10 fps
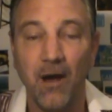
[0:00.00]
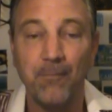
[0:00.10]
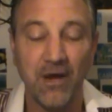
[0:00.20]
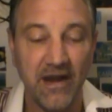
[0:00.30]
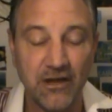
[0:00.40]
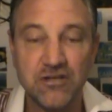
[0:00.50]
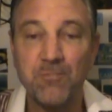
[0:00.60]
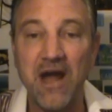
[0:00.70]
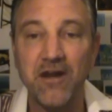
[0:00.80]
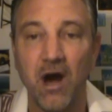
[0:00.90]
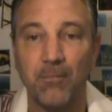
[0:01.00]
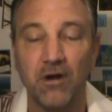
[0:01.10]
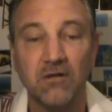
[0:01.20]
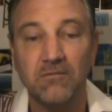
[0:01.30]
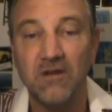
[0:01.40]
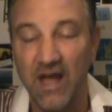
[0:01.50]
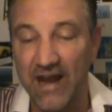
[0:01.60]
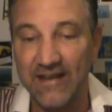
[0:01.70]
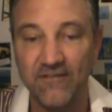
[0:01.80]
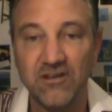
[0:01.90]
But here's my number, and
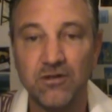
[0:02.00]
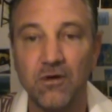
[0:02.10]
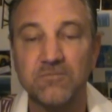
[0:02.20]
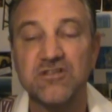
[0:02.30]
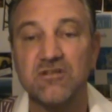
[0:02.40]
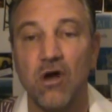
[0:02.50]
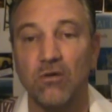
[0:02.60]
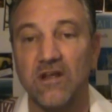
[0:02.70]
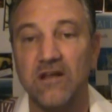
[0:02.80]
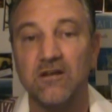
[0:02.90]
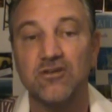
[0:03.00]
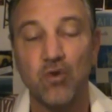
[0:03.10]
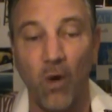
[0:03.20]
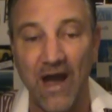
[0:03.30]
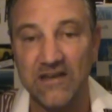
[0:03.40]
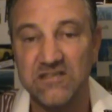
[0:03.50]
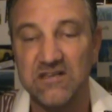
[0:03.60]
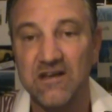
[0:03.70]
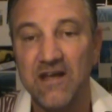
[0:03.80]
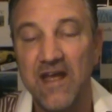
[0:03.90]
I give it to him slowly,
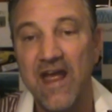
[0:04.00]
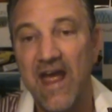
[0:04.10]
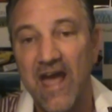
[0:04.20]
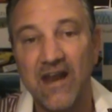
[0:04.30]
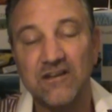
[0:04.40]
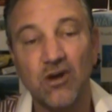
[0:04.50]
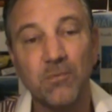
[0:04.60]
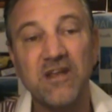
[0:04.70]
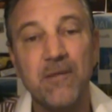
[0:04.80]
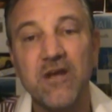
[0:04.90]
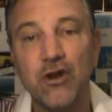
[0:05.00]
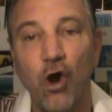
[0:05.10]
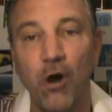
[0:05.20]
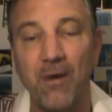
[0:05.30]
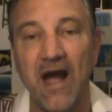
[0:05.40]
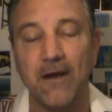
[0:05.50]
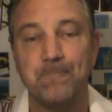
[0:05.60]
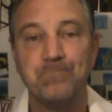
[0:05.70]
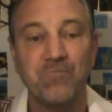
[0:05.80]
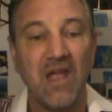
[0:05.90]
twice, and I told him, give me a call back.
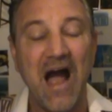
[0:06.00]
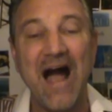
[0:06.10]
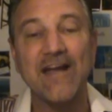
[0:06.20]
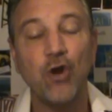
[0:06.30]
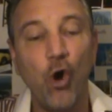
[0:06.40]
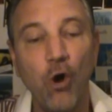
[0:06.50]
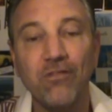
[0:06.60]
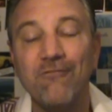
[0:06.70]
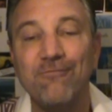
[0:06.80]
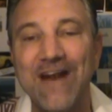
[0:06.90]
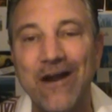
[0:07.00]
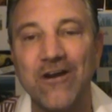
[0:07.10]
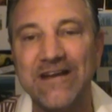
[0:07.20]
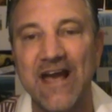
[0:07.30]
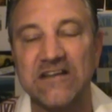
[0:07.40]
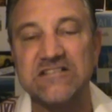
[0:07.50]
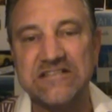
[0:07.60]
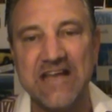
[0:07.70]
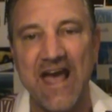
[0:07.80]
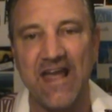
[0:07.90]
I call the very next
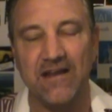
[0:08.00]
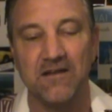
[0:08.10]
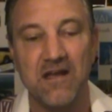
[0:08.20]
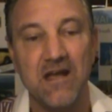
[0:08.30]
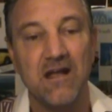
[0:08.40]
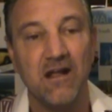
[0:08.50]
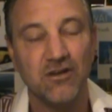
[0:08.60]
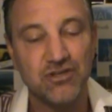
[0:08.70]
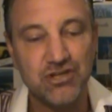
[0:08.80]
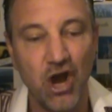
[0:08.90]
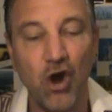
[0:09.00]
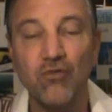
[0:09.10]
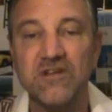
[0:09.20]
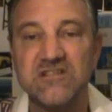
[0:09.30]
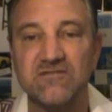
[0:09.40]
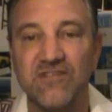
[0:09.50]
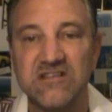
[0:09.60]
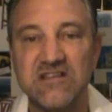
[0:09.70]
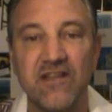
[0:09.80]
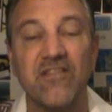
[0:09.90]
day. Joe, this is
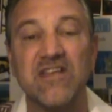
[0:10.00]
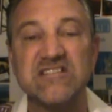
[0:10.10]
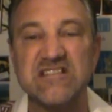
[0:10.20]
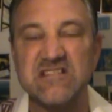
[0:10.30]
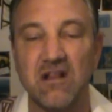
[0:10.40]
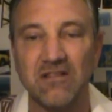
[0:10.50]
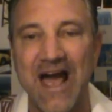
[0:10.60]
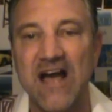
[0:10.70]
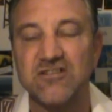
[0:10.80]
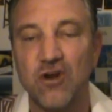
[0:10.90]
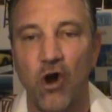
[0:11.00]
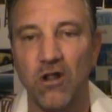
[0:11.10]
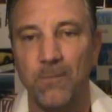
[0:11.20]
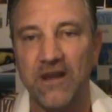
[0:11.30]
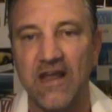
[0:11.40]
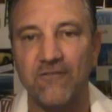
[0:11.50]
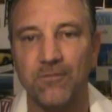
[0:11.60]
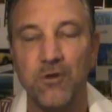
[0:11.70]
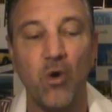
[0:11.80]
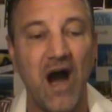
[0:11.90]
Vincent. This is the last call I'm get
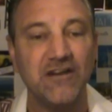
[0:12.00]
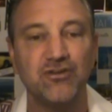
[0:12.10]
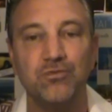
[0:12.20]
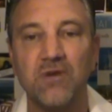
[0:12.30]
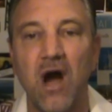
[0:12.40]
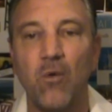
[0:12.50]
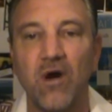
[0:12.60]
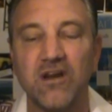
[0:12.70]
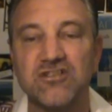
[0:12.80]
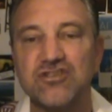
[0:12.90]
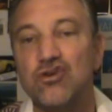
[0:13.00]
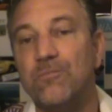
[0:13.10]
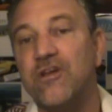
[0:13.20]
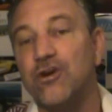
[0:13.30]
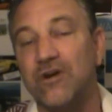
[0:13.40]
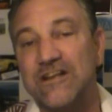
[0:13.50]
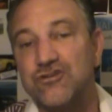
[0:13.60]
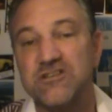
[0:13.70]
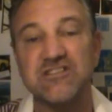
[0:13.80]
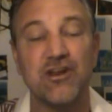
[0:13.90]
from you. I do not want to assume that you're
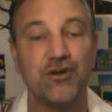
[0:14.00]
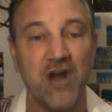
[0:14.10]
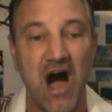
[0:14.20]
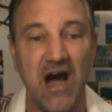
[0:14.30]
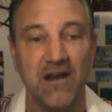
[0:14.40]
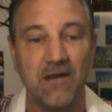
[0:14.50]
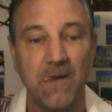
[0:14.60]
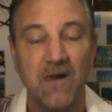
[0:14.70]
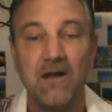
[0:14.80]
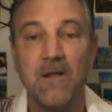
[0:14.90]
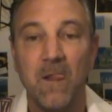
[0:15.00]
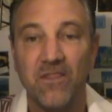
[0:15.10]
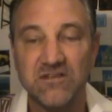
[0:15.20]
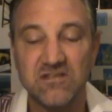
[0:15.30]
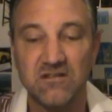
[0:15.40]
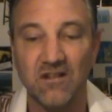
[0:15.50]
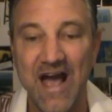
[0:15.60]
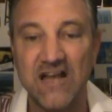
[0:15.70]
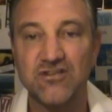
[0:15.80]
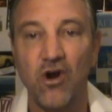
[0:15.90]
interested or not. This is the
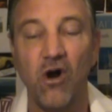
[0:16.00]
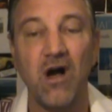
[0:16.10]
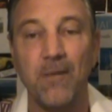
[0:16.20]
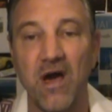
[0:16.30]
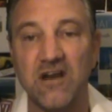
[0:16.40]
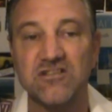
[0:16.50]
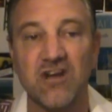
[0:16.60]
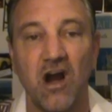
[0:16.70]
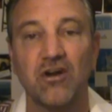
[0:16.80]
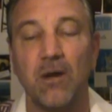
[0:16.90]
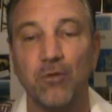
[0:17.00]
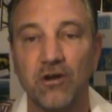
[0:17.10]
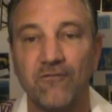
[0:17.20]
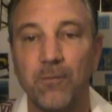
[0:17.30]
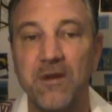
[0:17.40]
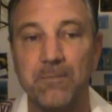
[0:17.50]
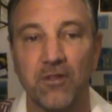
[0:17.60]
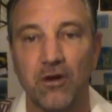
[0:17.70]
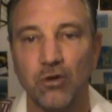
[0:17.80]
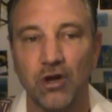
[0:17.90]
last call. I'm not a stalker. I'm looking for people
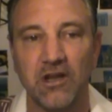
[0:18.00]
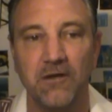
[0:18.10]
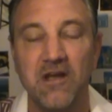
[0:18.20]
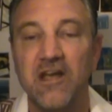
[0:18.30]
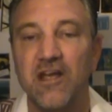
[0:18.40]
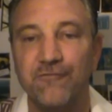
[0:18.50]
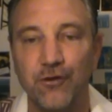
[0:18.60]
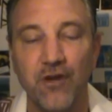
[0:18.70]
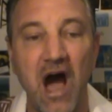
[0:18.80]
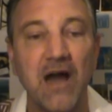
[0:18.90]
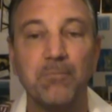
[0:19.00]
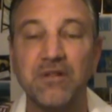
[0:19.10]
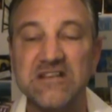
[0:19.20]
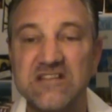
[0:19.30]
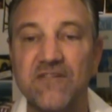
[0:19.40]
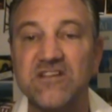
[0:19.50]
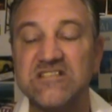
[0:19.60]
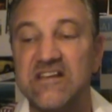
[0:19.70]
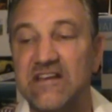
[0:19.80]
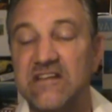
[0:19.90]
that are looking. If you're not, please give the
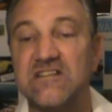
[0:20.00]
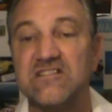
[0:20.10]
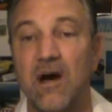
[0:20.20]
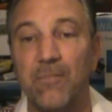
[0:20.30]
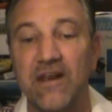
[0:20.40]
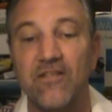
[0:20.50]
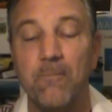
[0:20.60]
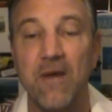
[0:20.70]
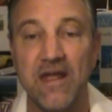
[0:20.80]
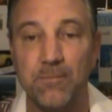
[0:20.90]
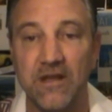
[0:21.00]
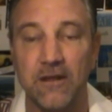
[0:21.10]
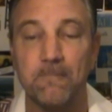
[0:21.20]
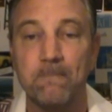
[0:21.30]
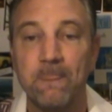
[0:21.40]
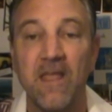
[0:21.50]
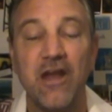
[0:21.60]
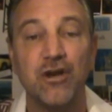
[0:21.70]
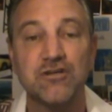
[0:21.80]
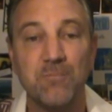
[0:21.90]
CD to somebody that may be.
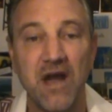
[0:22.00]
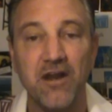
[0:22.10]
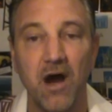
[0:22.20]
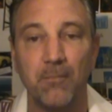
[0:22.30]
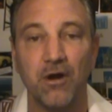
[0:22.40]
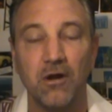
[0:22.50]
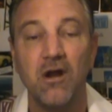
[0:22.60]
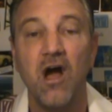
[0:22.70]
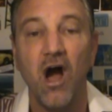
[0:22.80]
Here's my number.